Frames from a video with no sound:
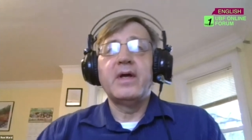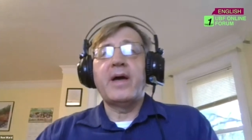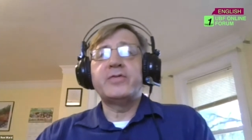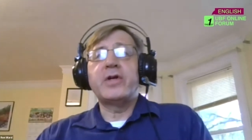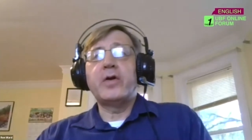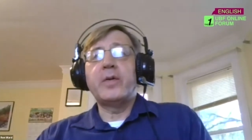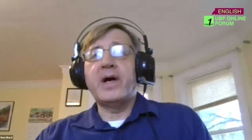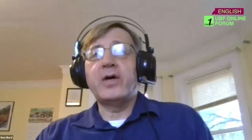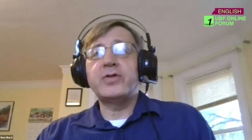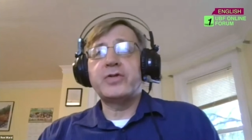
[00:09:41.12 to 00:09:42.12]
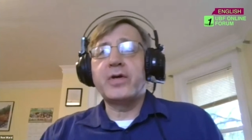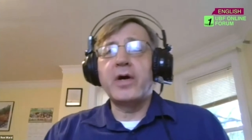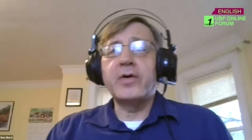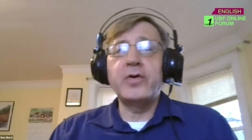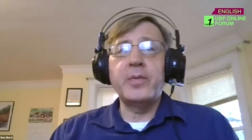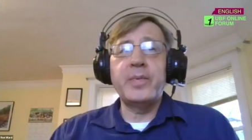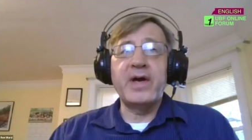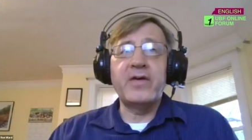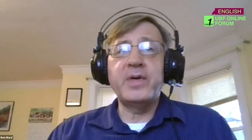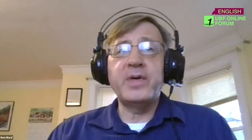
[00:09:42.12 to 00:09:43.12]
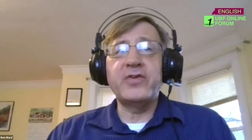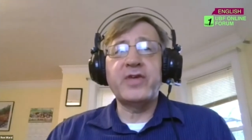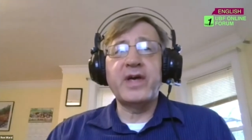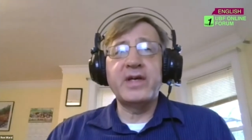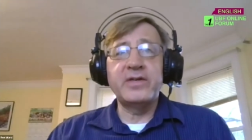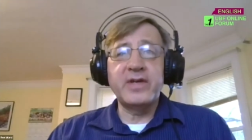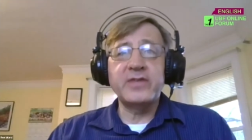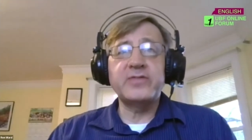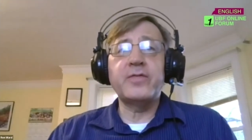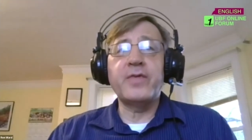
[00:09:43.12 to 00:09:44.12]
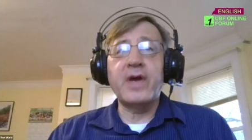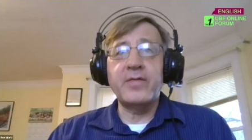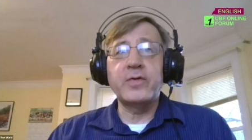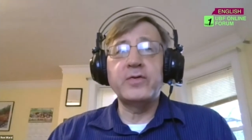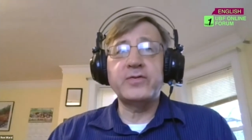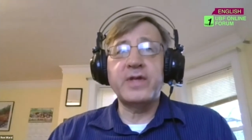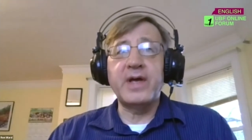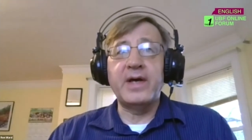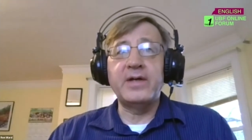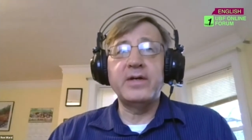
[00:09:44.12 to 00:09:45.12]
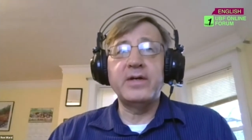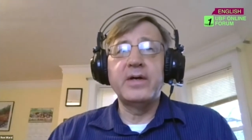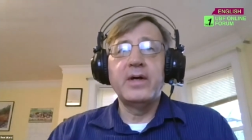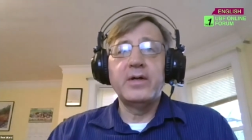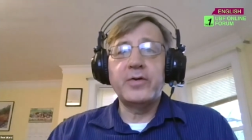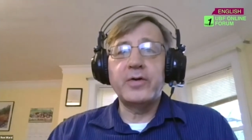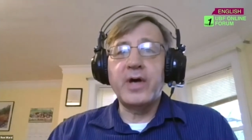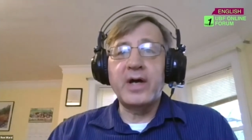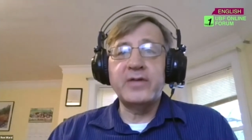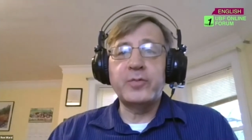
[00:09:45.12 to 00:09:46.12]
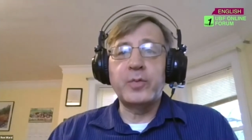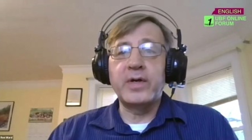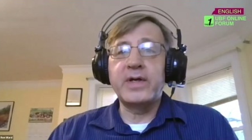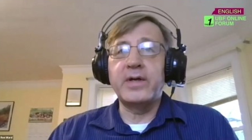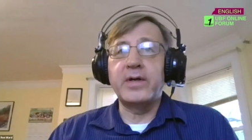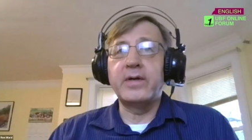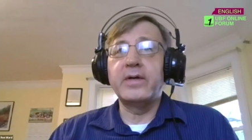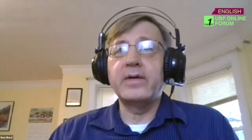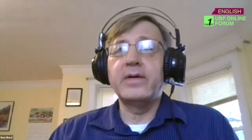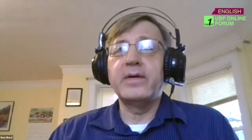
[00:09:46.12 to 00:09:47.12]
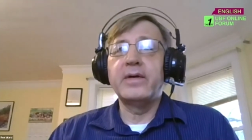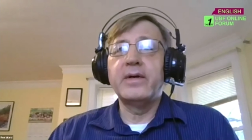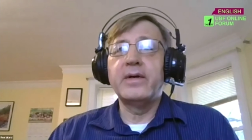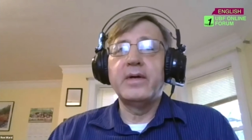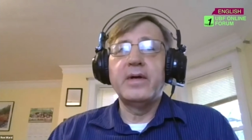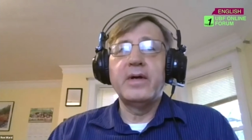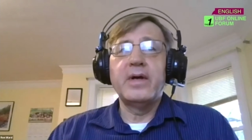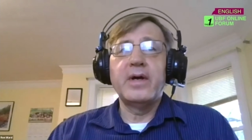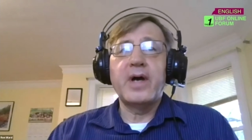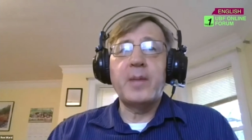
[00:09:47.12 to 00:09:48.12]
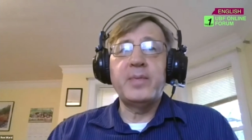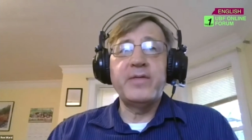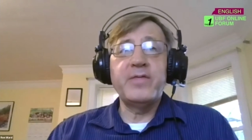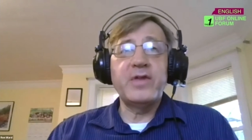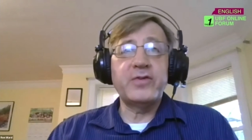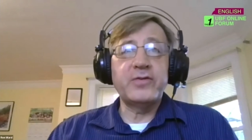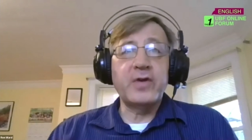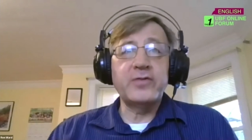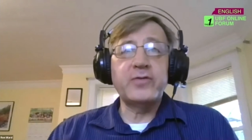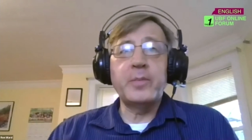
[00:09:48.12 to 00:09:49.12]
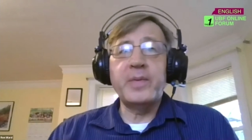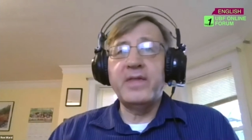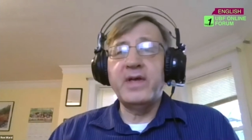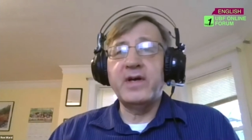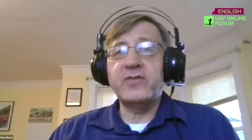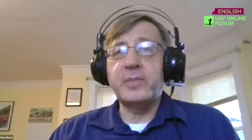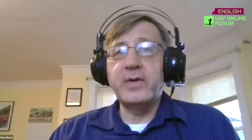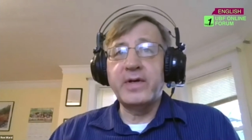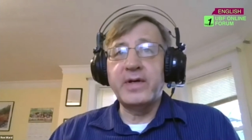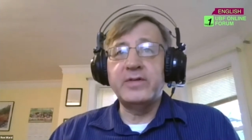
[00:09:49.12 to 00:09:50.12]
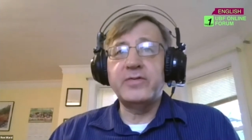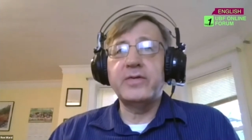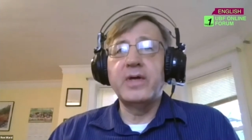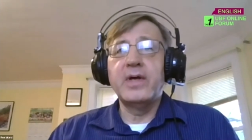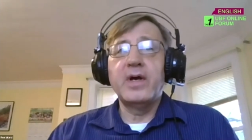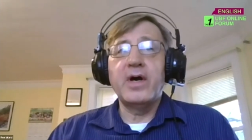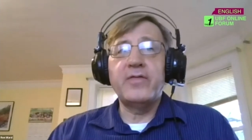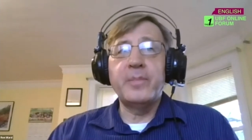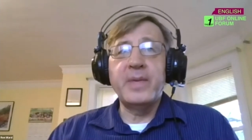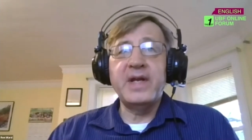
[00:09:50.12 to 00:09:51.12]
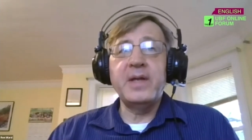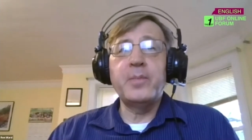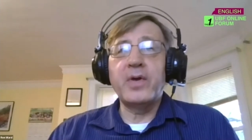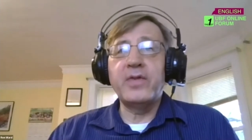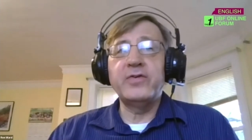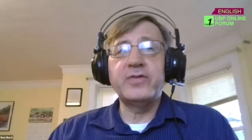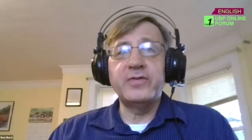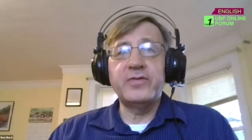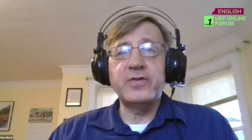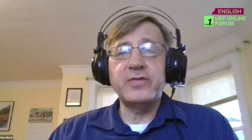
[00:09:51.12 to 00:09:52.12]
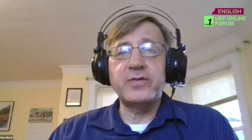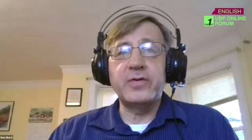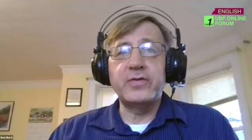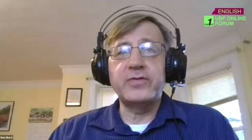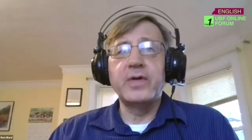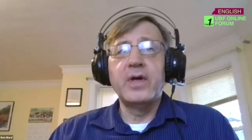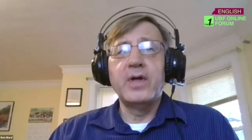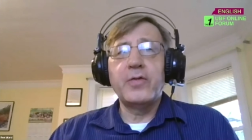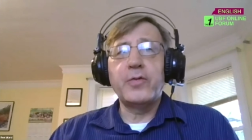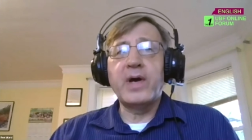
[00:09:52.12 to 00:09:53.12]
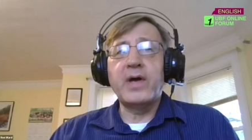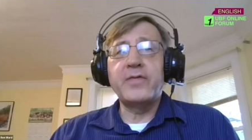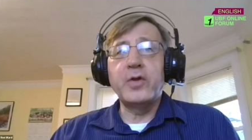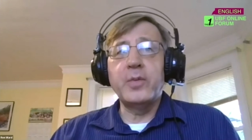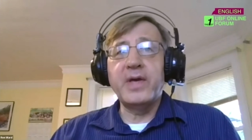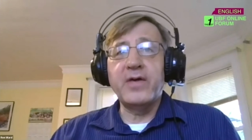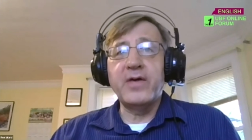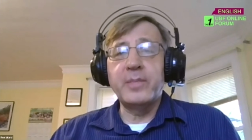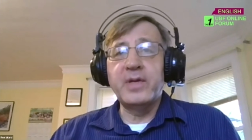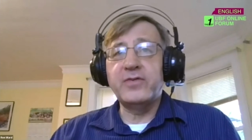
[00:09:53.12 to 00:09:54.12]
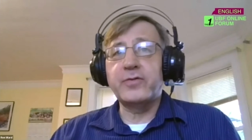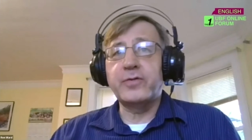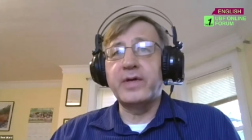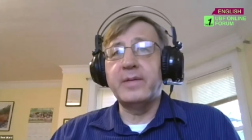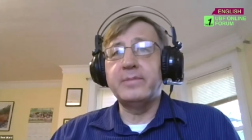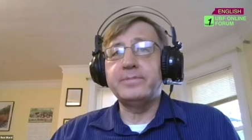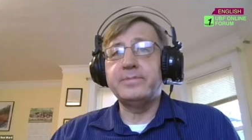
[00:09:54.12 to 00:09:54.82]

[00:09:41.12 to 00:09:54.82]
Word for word: I've shared about Chicago UBF because I can testify firsthand to God's work here. I believe this has also been the experience of many brothers and sisters throughout the UBF ministry.